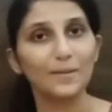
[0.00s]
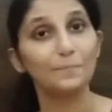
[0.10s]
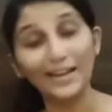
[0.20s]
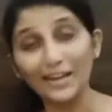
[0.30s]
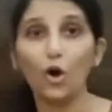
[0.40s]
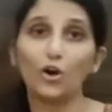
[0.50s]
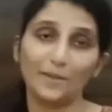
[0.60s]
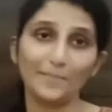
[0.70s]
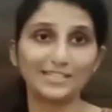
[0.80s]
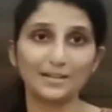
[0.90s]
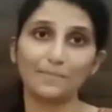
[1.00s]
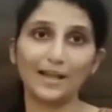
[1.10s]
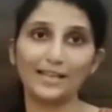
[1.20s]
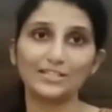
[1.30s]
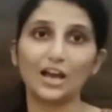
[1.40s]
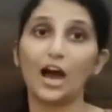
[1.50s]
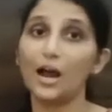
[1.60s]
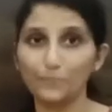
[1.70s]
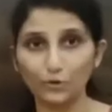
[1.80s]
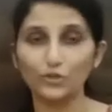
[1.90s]
Many ornamental plants
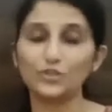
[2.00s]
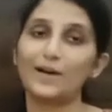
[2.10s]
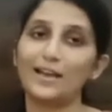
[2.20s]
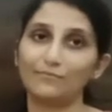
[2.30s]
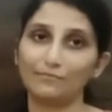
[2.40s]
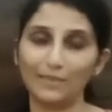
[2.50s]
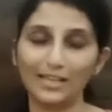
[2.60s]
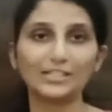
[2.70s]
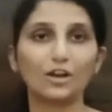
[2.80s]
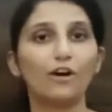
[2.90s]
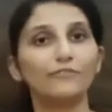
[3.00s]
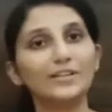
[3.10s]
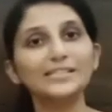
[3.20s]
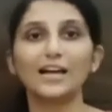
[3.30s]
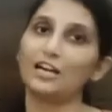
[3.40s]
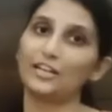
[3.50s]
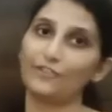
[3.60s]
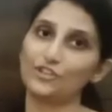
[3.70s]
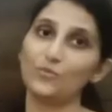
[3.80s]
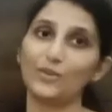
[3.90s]
are produced by means of this
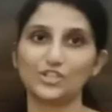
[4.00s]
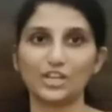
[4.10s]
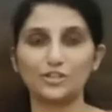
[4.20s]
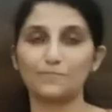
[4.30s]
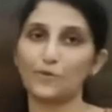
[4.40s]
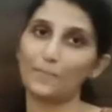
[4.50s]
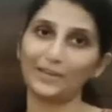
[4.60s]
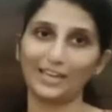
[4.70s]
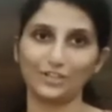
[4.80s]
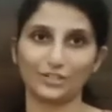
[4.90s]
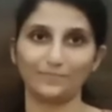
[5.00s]
artificial vegetative propagation.